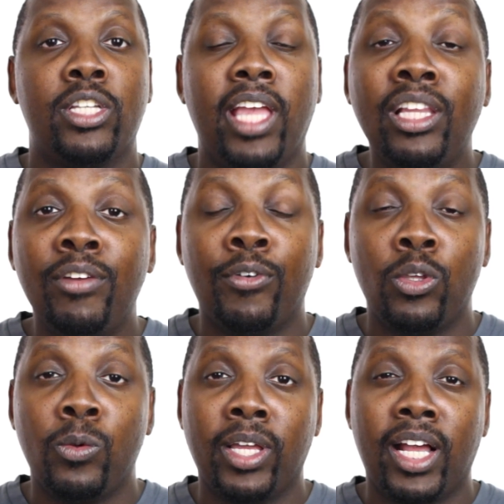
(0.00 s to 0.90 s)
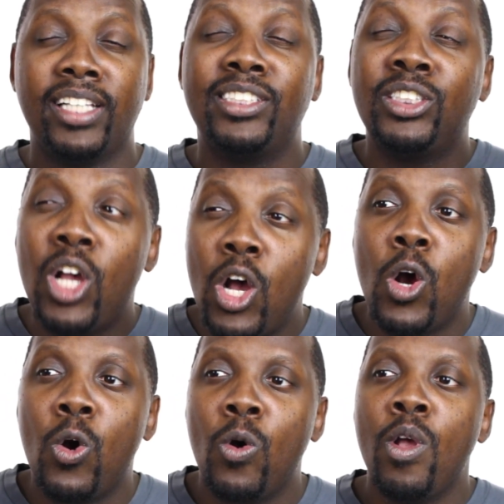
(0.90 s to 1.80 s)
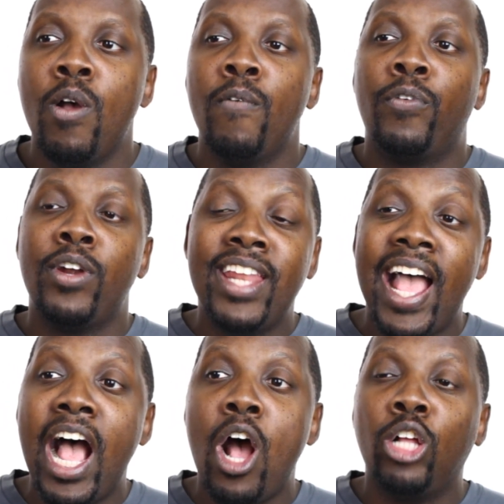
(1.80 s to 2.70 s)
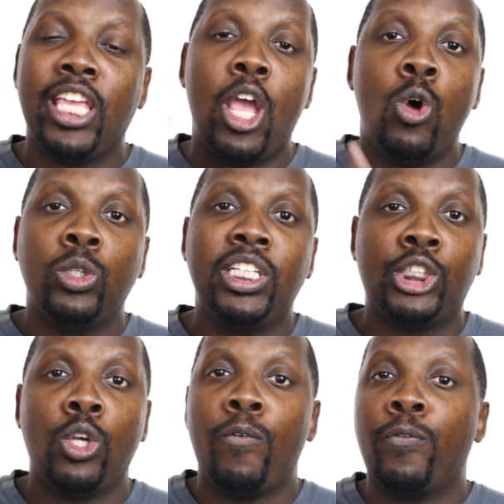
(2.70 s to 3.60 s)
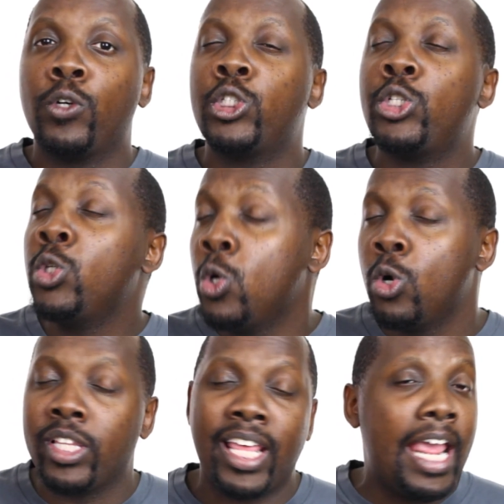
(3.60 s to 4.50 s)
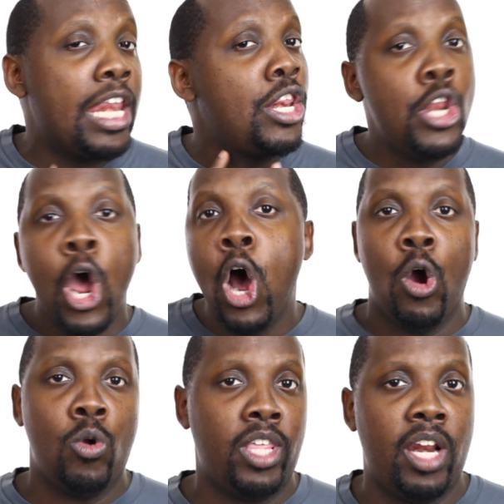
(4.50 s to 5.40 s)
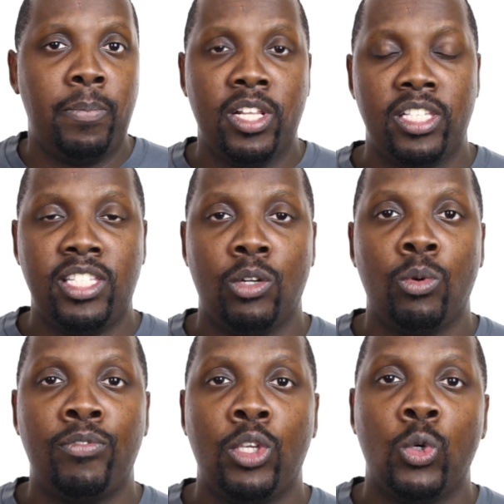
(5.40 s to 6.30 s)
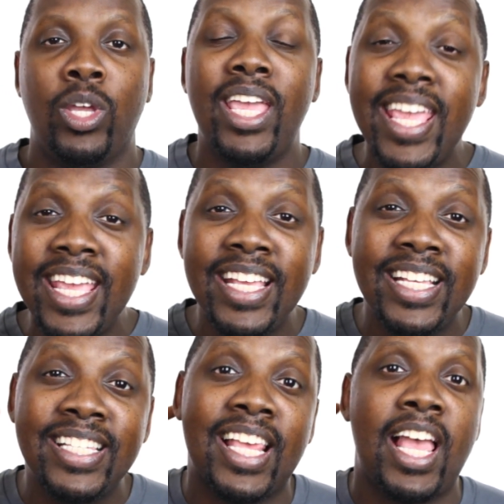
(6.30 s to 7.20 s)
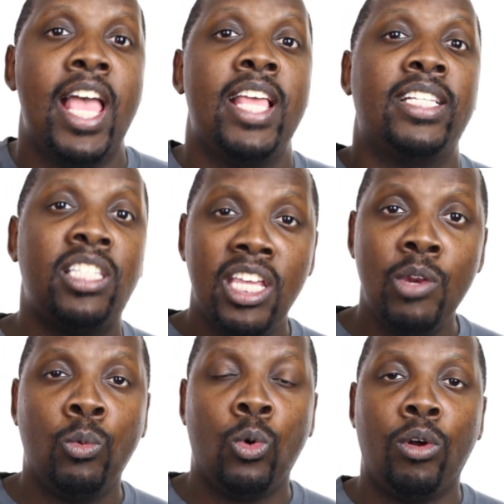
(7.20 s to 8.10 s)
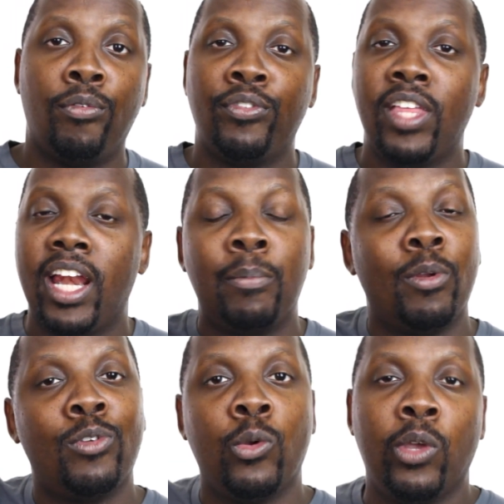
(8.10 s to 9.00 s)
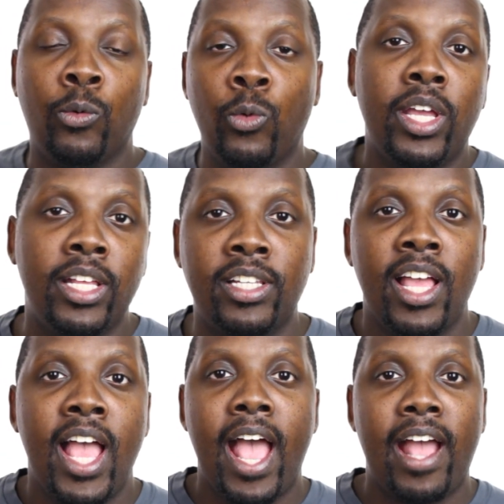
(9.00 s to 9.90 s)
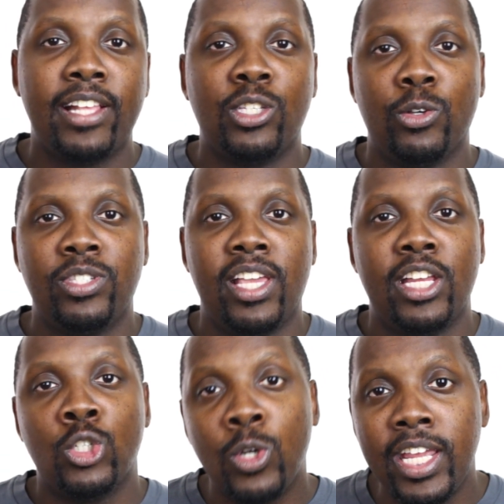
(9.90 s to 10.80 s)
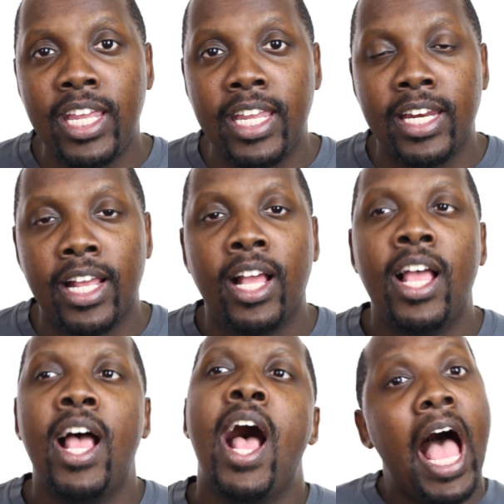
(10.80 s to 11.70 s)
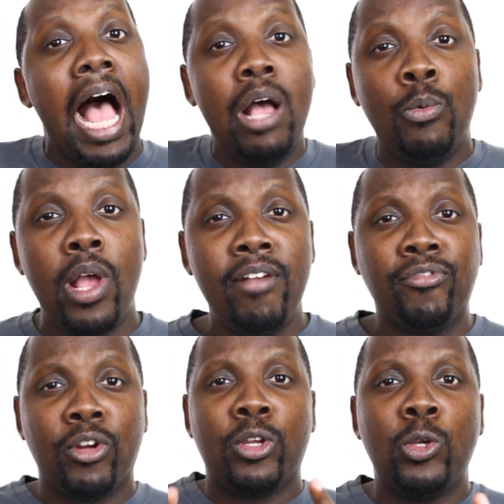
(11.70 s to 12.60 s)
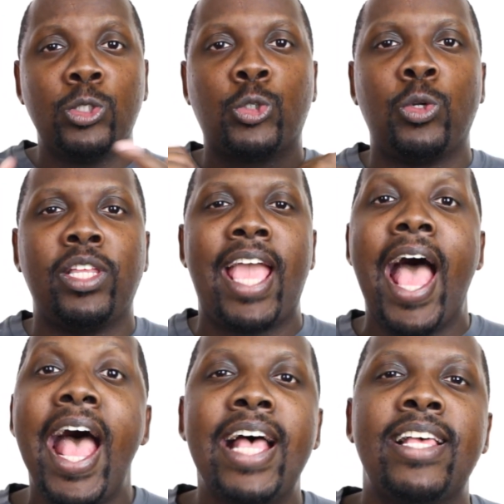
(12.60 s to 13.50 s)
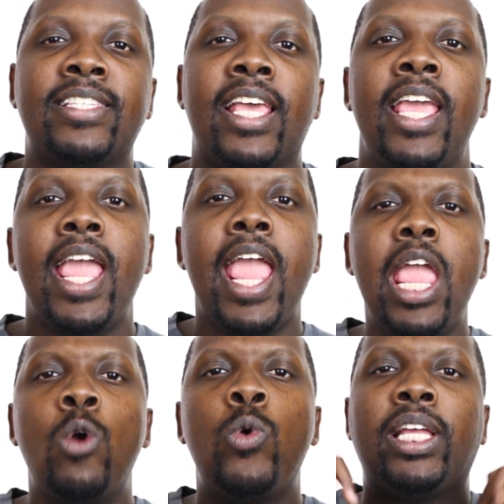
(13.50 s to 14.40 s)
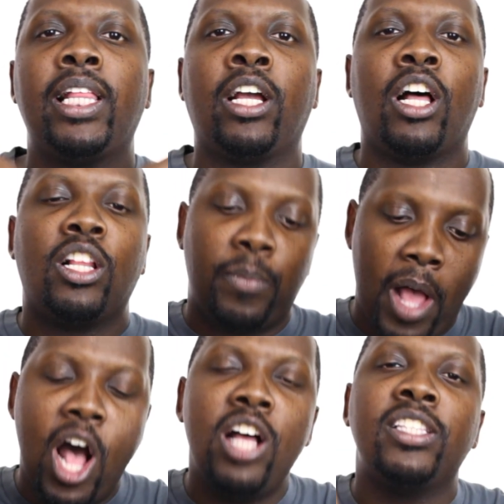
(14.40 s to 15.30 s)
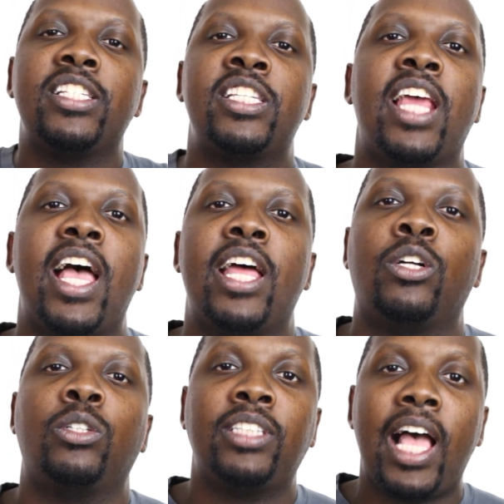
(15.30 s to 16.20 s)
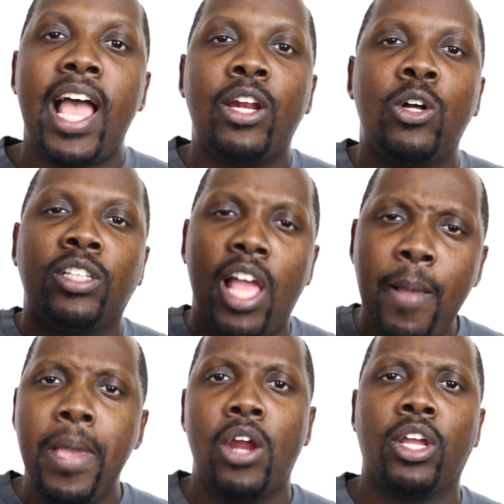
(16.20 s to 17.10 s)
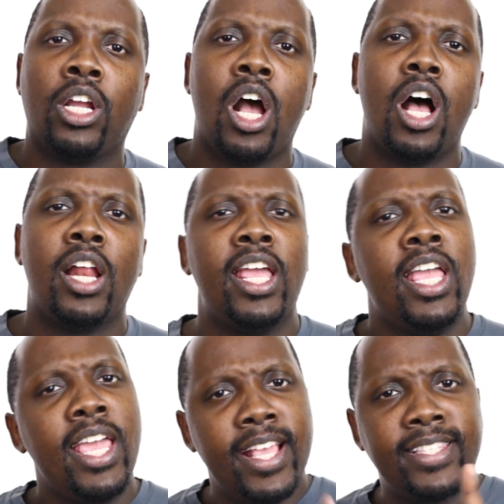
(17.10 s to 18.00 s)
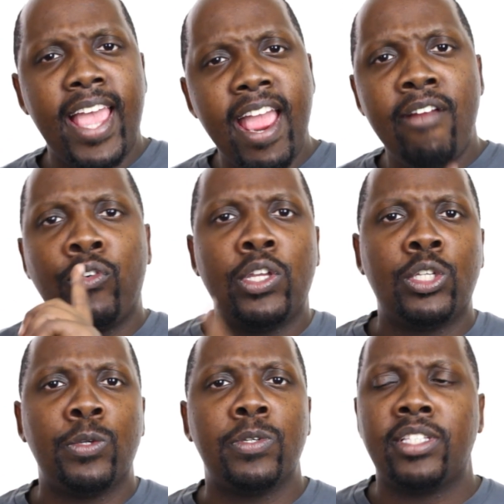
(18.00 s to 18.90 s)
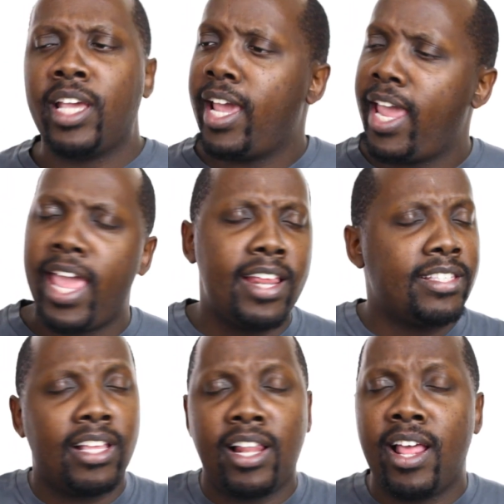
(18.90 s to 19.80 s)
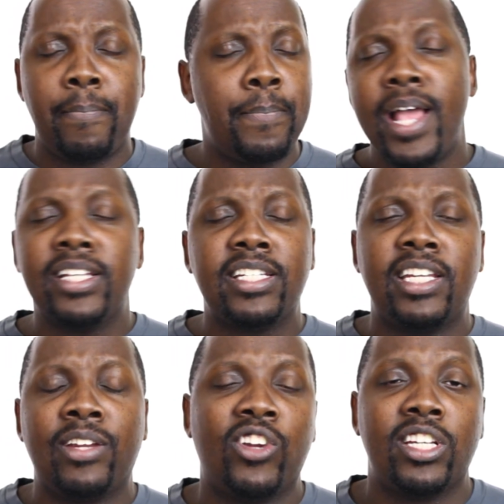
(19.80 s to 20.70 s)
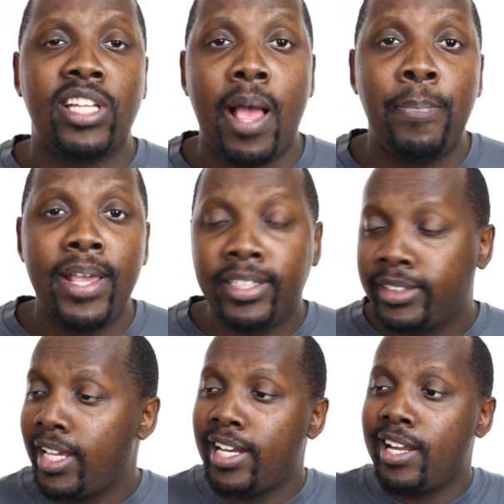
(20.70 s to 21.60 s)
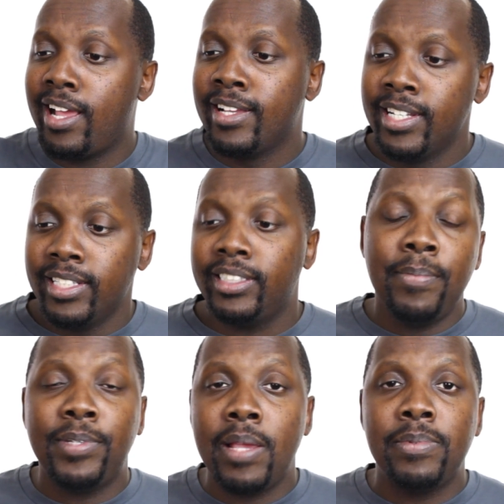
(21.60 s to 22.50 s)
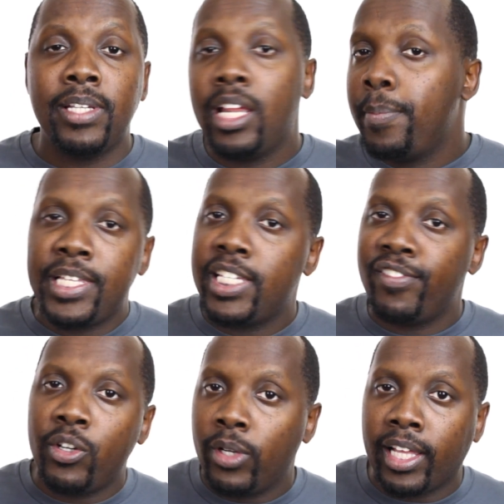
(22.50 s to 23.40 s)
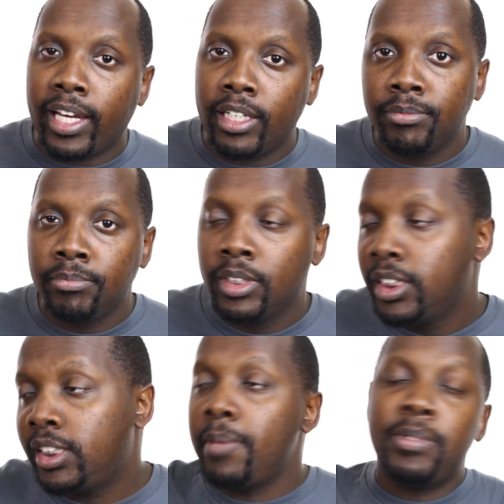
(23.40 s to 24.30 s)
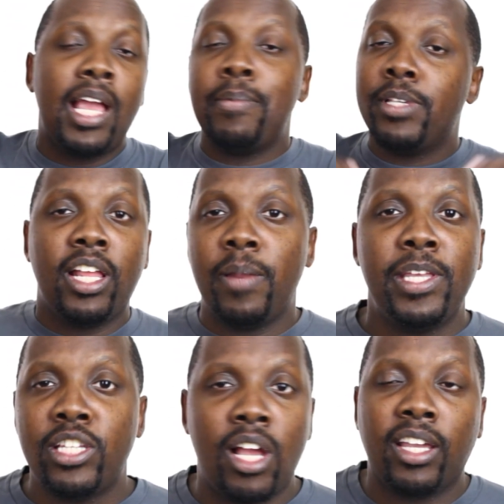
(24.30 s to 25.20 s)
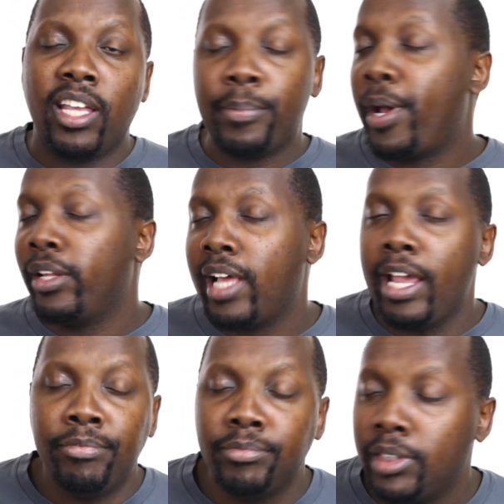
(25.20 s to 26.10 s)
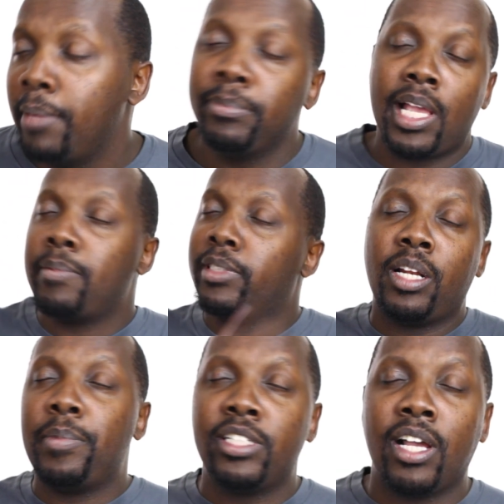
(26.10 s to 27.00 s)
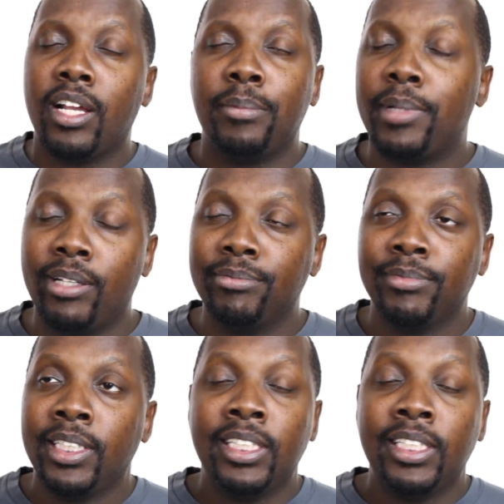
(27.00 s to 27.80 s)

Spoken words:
together for you guys. So for now, the only show for sure that I know that I'm gonna still review is Teen Wolf that I'm reviewing with Atso Sandrine. However, yours truly has a weekly column on this channel titled Americon. It's every Tuesday and it's a bunch of different topics, and sometimes they're gonna be TV related. Sometimes I'm gonna be talking about life. Sometimes I'm gonna be talking about